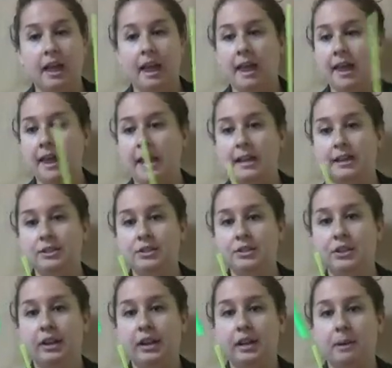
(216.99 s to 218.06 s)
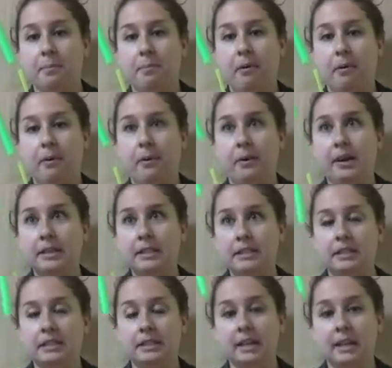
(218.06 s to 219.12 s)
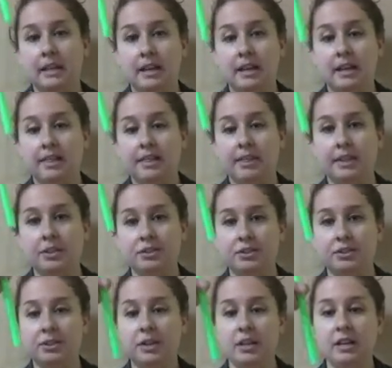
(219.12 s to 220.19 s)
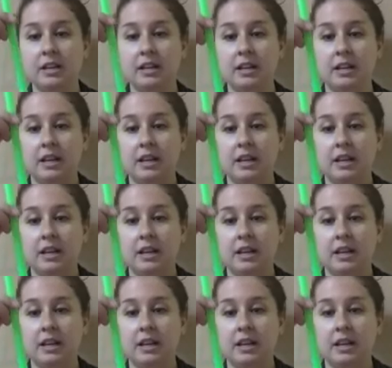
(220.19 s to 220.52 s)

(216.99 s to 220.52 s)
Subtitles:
and you're going to put the thin straw